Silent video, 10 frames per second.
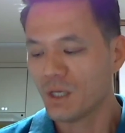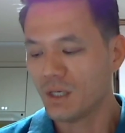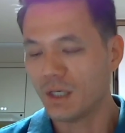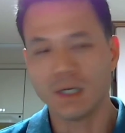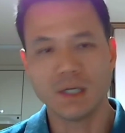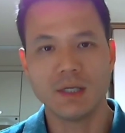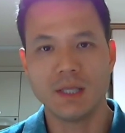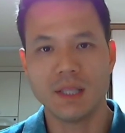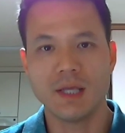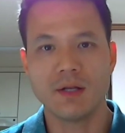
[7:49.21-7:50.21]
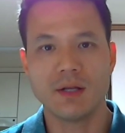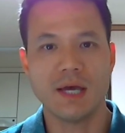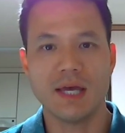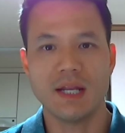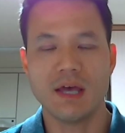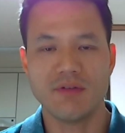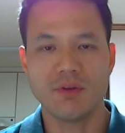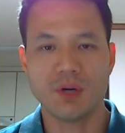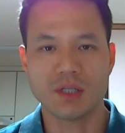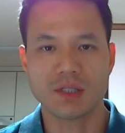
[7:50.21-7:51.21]
And then I had to have it
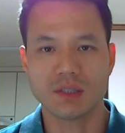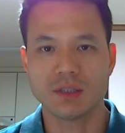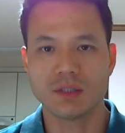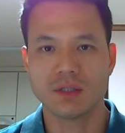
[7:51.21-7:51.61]
apostilled.